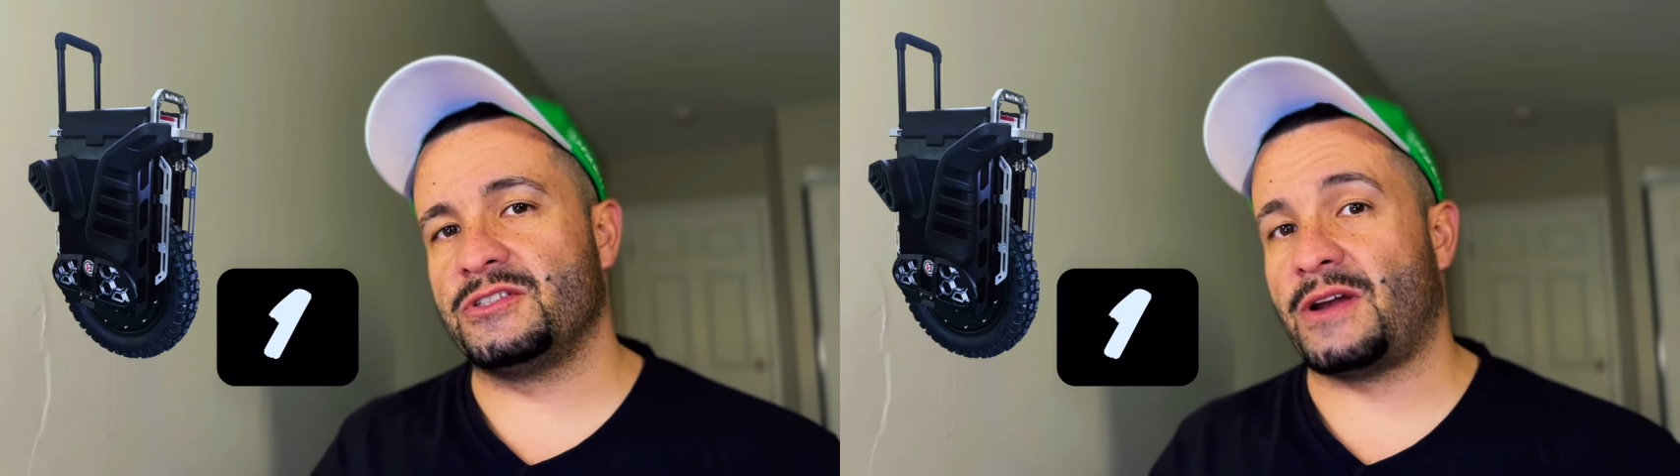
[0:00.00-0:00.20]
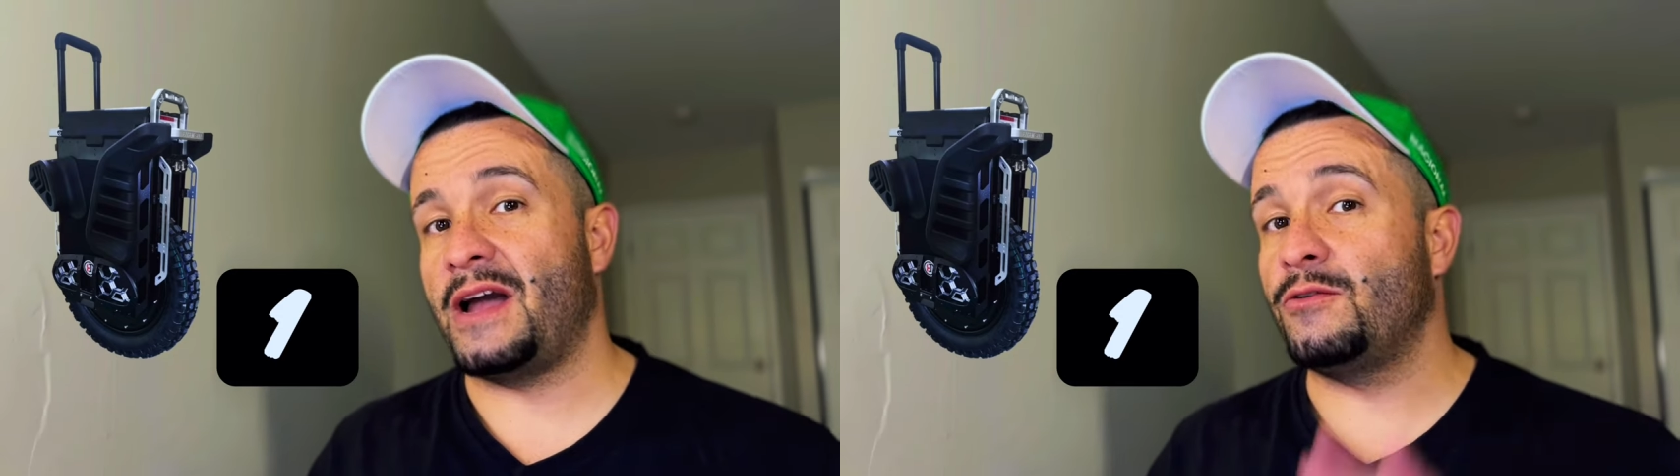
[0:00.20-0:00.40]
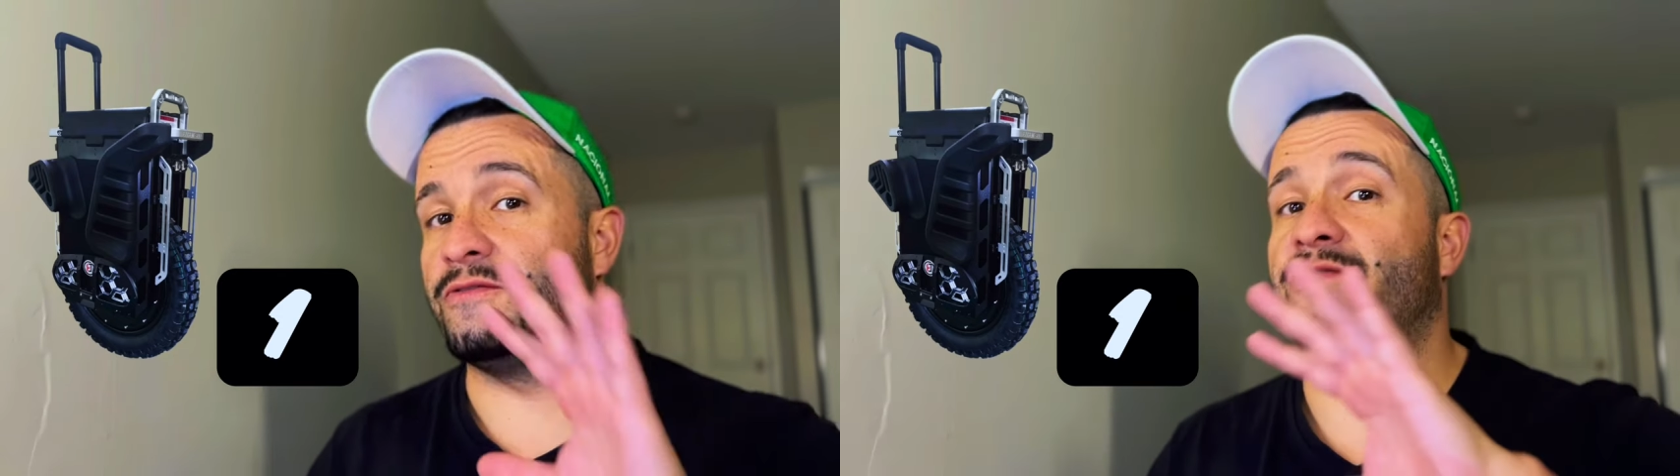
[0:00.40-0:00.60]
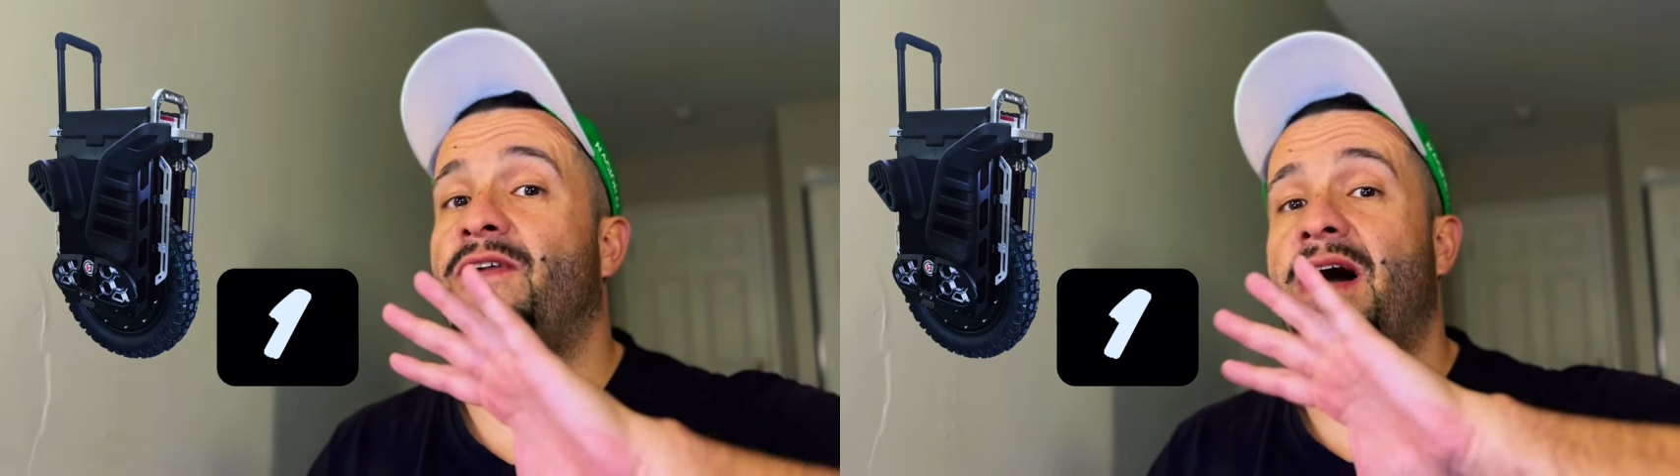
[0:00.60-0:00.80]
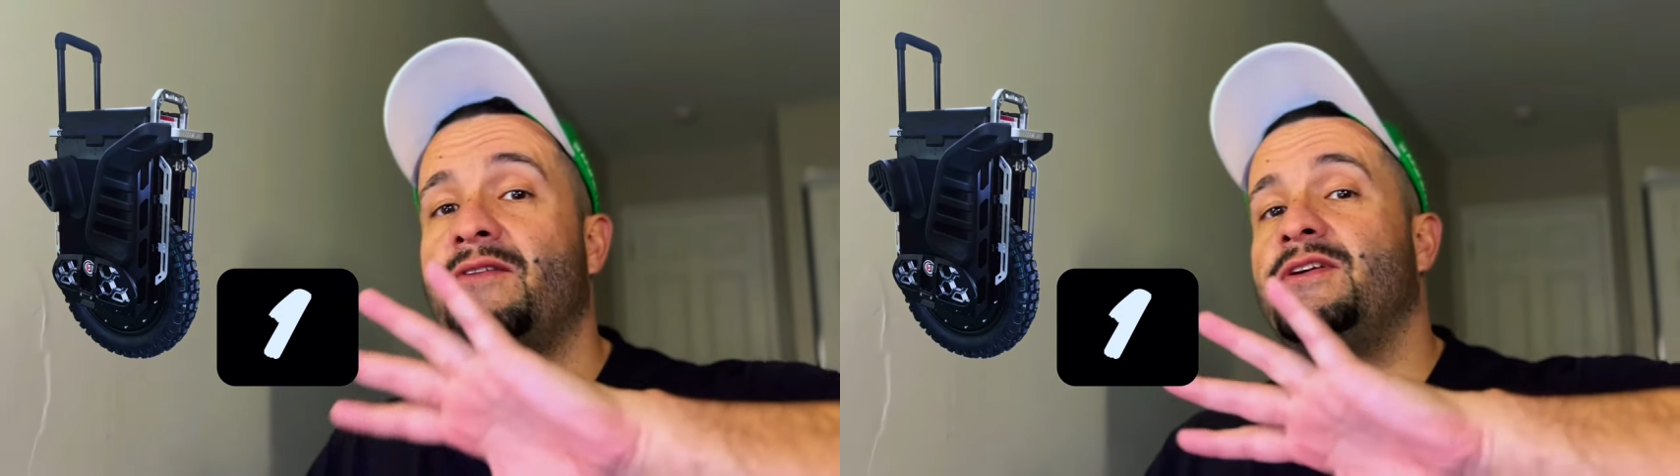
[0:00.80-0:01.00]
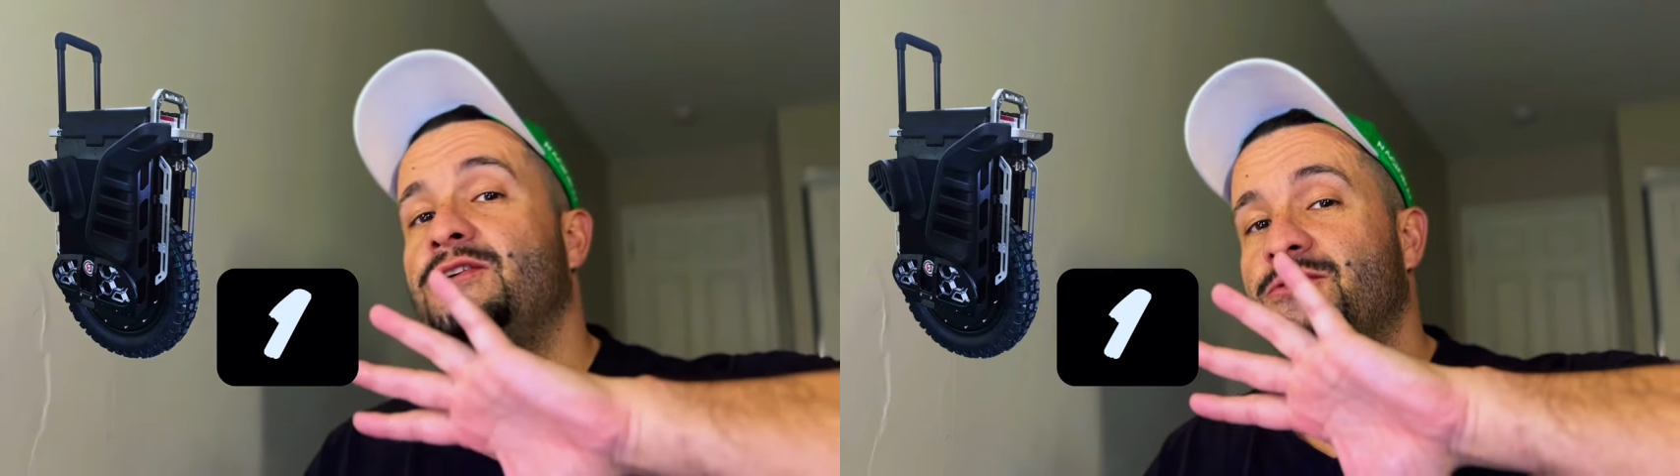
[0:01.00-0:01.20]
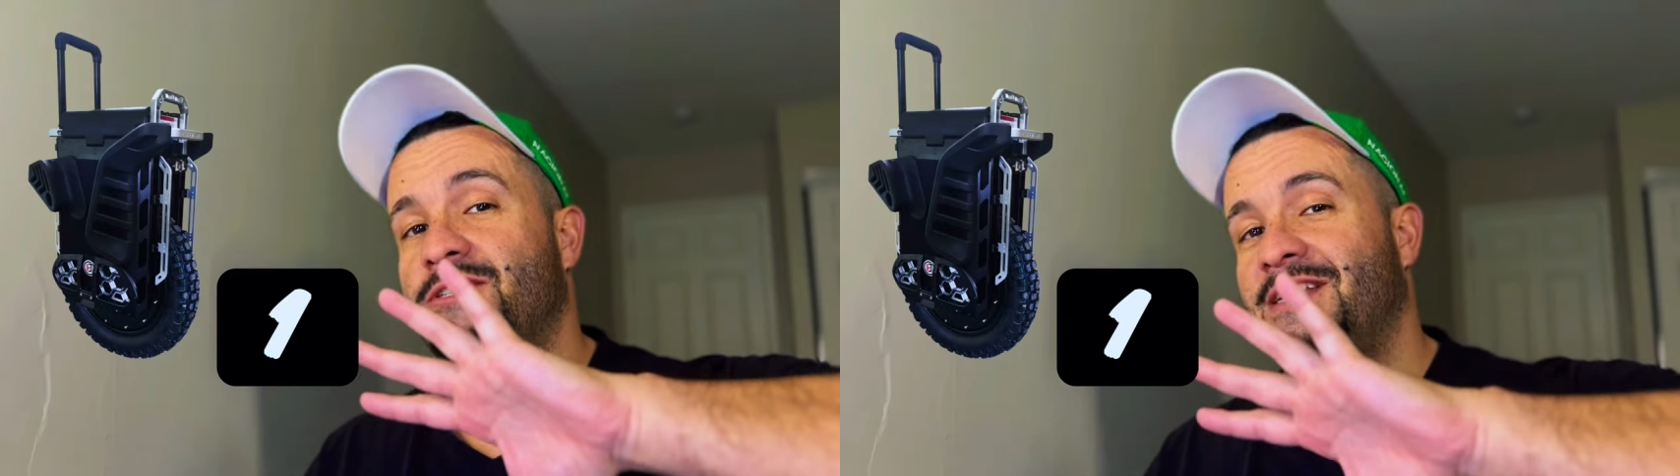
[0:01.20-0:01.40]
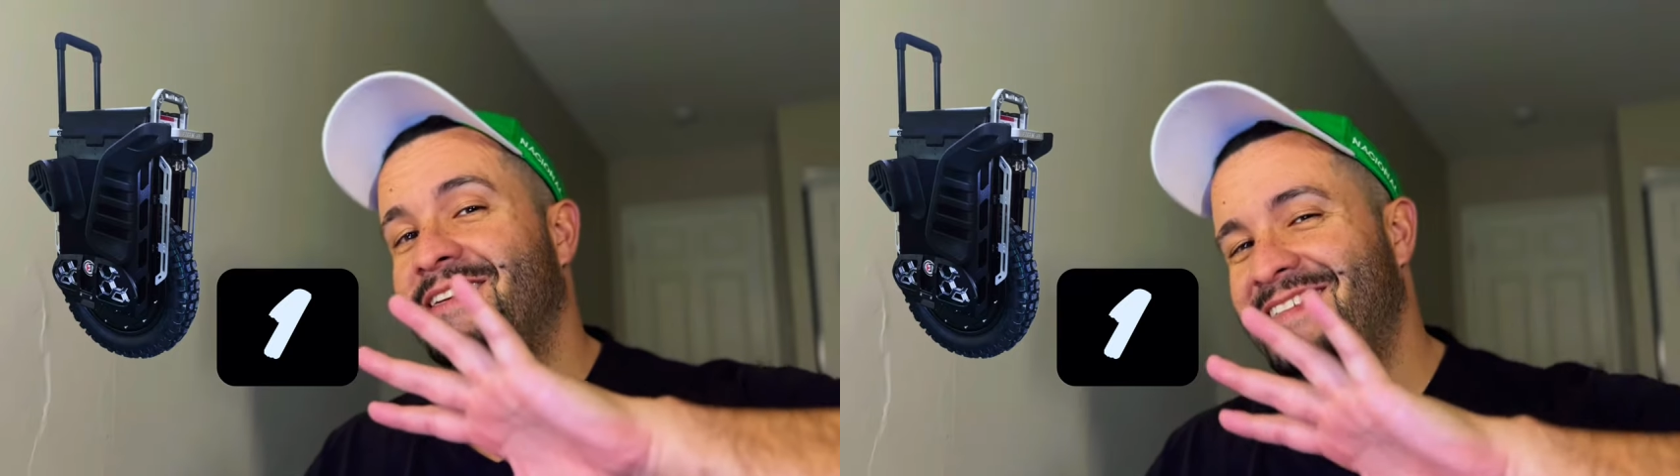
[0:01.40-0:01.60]
So I own five
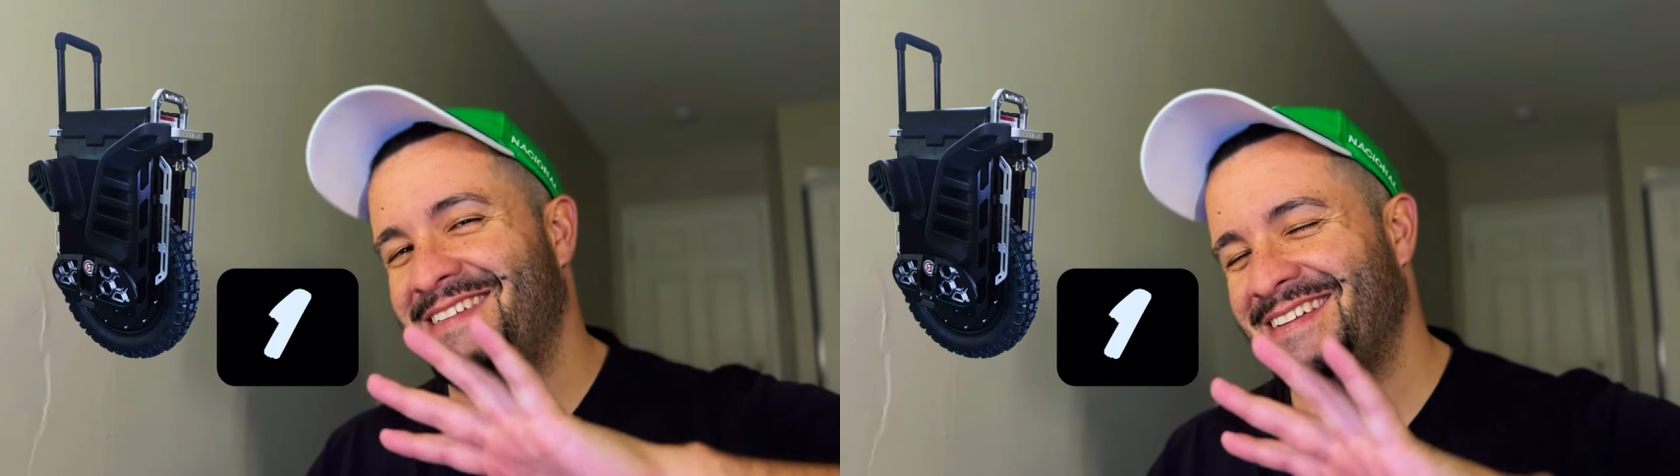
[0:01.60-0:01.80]
EUCs.